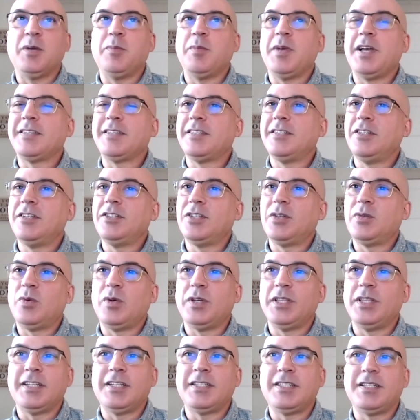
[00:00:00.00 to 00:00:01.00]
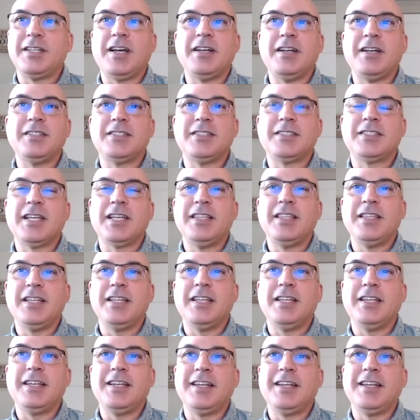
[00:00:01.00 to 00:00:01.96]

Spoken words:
message and one that does, and then